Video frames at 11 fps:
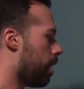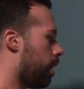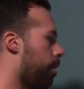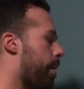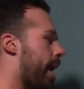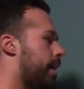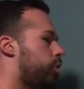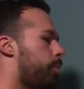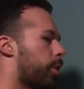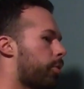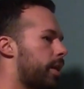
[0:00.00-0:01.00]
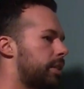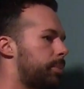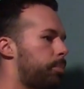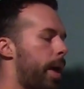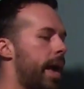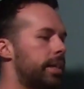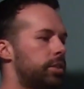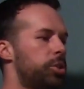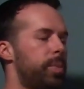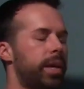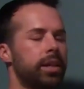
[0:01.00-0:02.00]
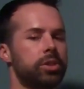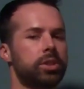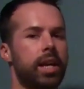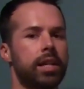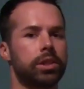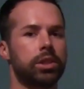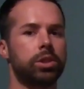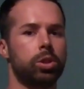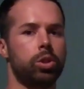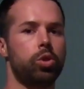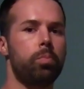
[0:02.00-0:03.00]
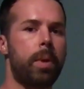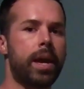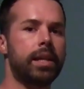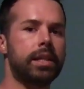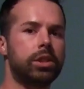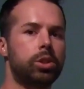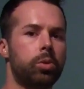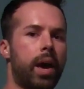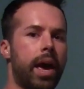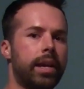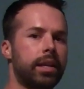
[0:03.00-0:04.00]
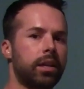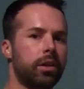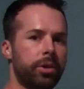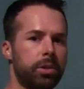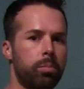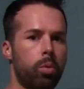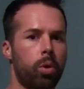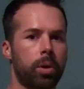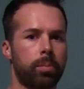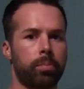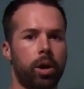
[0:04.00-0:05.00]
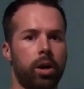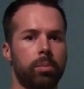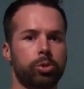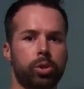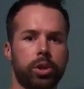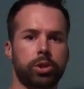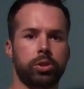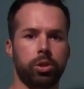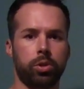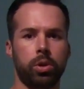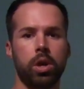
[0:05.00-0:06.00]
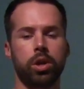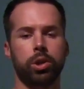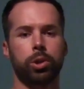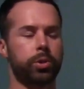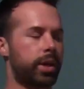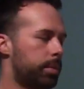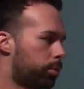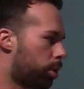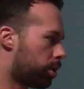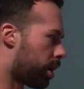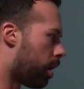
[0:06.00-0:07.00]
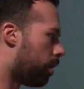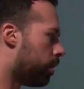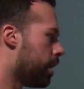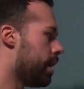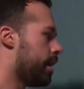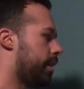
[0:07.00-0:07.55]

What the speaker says: As you progress past those beginner stages, you may need to add in a little more structure to your training protocol.